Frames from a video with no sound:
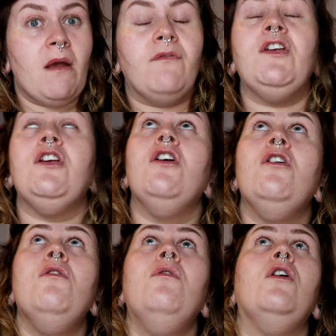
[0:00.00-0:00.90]
If
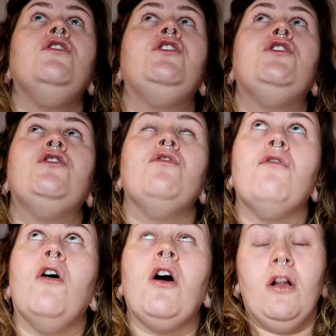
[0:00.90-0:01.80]
you
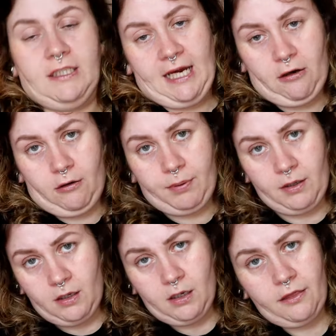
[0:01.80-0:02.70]
struggle to get up,
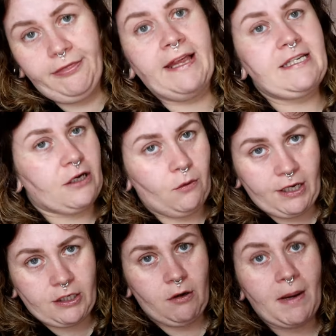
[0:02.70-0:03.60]
this is going to
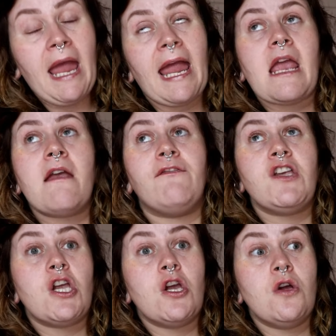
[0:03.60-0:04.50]
wake you up. If
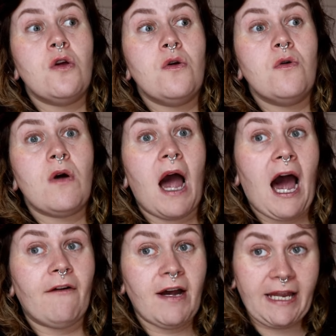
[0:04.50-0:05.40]
you
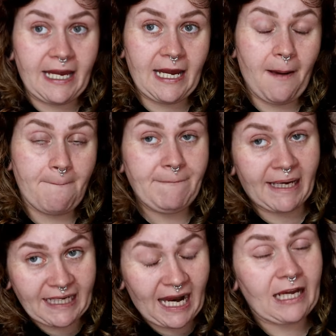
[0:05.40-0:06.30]
have a
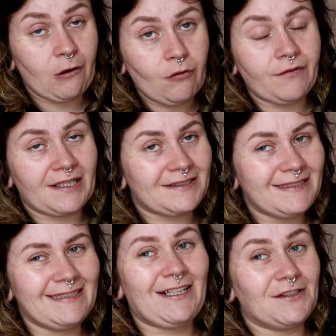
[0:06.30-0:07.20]
minging hangover
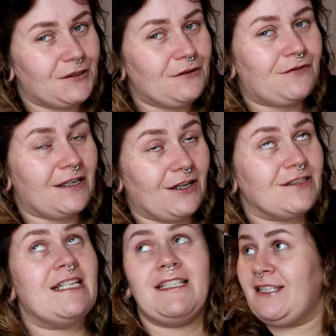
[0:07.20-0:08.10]

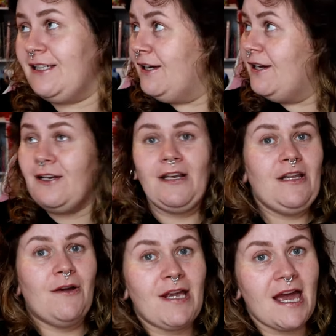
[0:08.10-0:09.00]
because it's
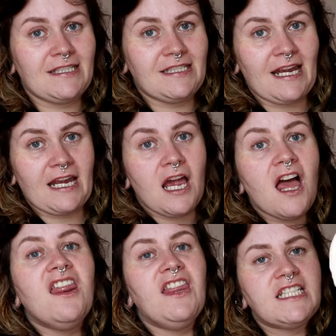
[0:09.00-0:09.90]
New Year's Day,
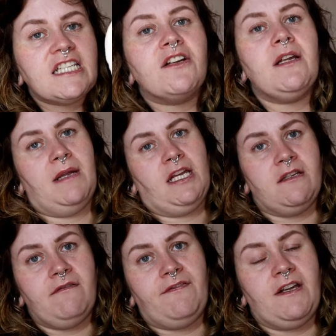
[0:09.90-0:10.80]
this is going to make
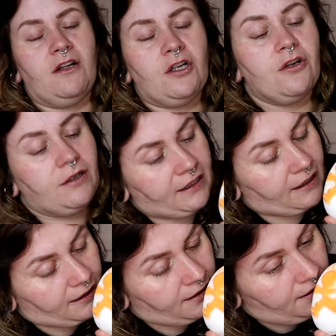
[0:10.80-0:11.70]
you feel good
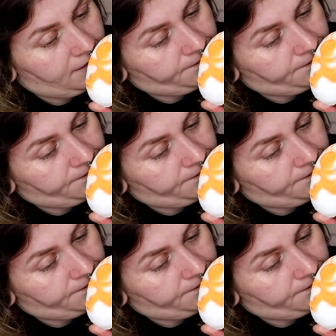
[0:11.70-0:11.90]
again.